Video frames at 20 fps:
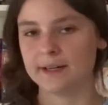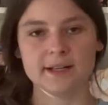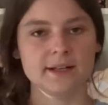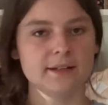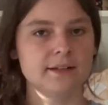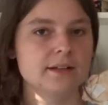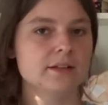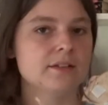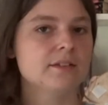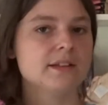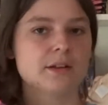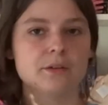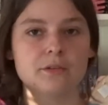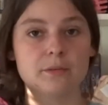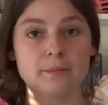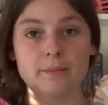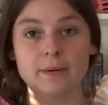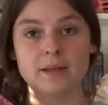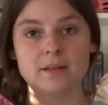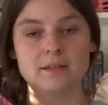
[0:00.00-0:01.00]
and it sounds
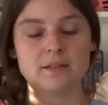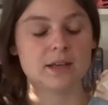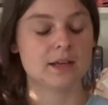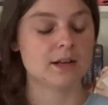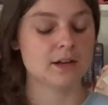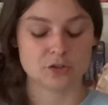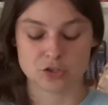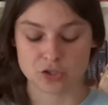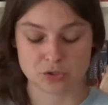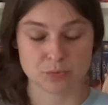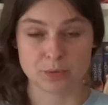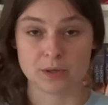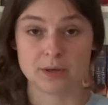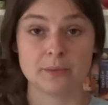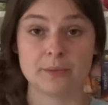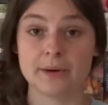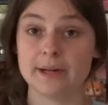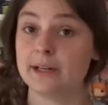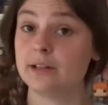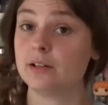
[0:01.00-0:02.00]
amazing, and I just want to
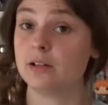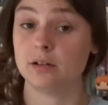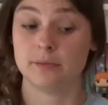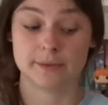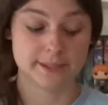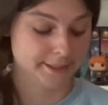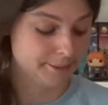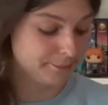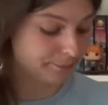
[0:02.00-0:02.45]
read it already.